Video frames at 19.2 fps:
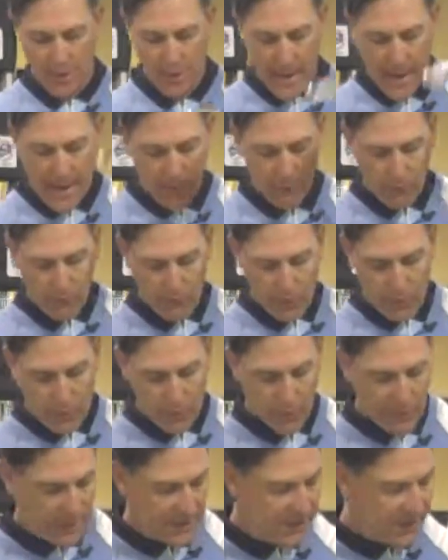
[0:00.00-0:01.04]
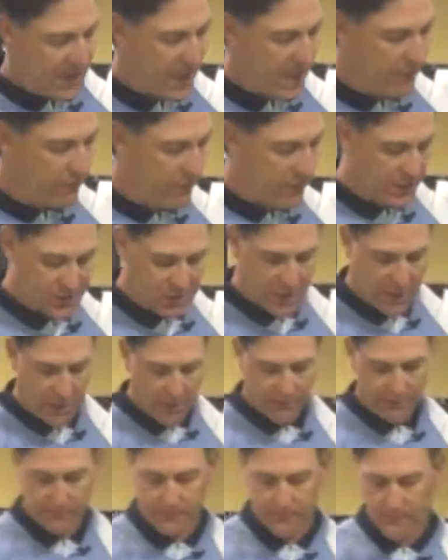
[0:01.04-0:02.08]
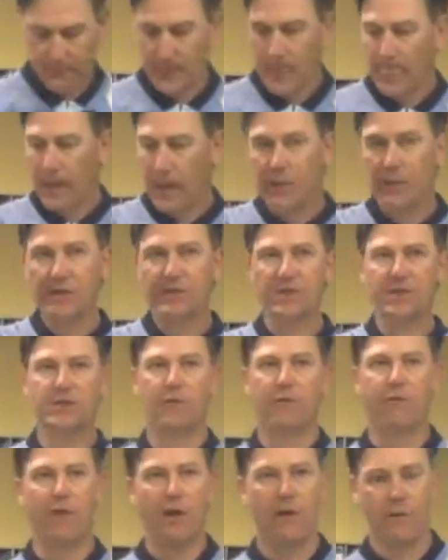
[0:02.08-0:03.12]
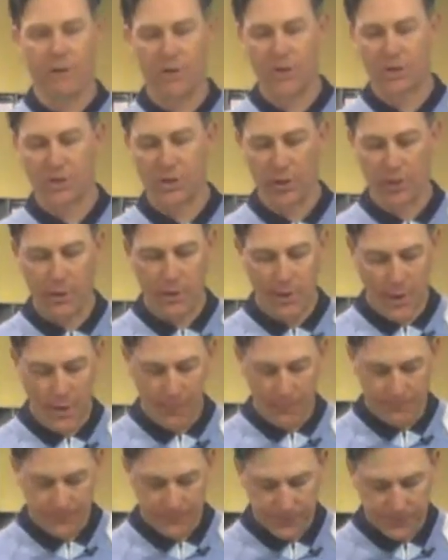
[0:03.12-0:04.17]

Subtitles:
Now, when we go to my sand wedge here, this is a very versatile club.